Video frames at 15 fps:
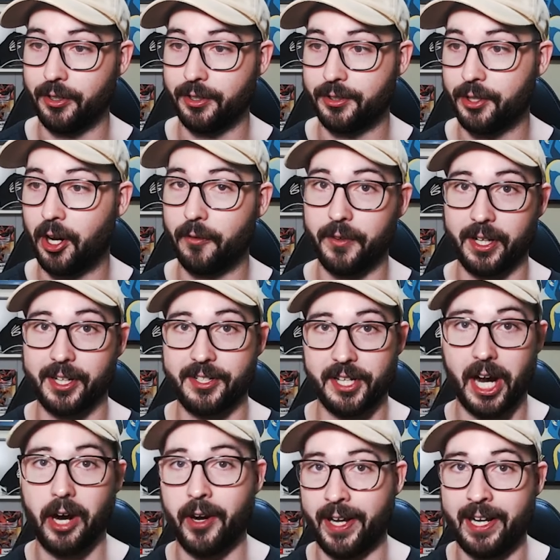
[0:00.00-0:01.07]
Toph and
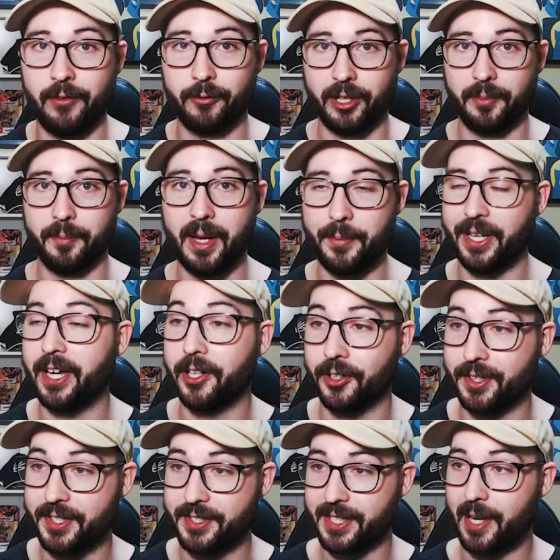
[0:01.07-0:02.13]
Katara and everyone maybe getting on the
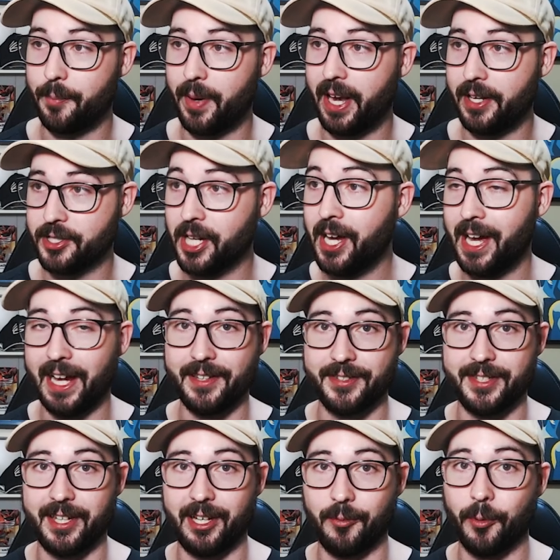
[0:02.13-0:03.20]
same page and
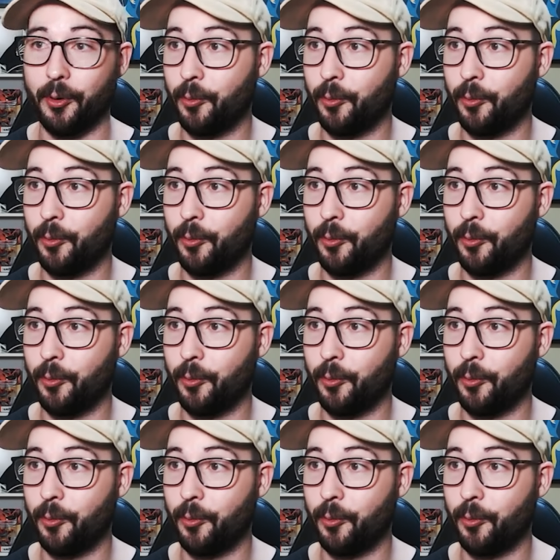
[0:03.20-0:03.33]
seeing what,